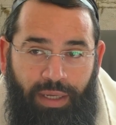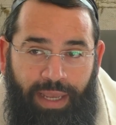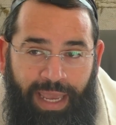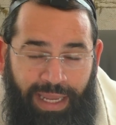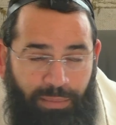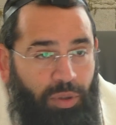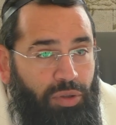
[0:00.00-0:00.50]

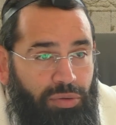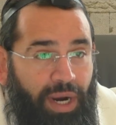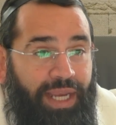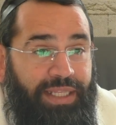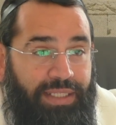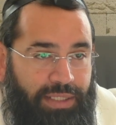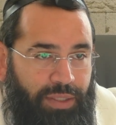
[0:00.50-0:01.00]
animal
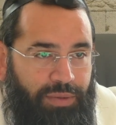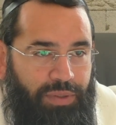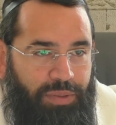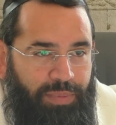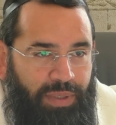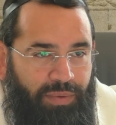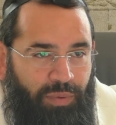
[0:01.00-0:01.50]
rights, so to
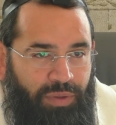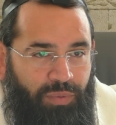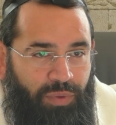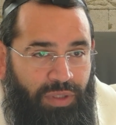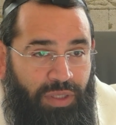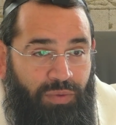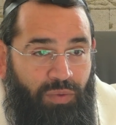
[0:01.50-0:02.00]
speak, what
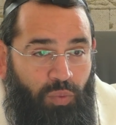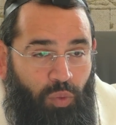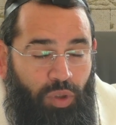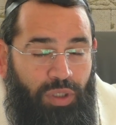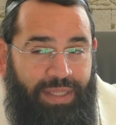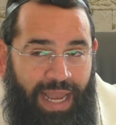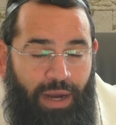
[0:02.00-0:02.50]
the
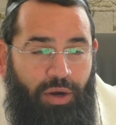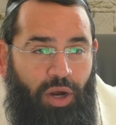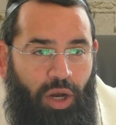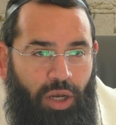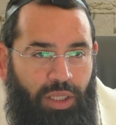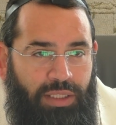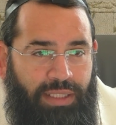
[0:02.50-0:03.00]
world now
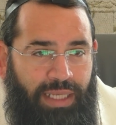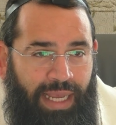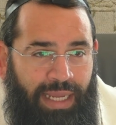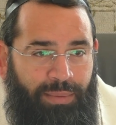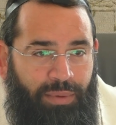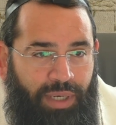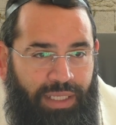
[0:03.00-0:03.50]
calls
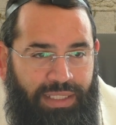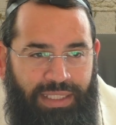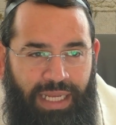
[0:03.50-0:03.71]
animal rights.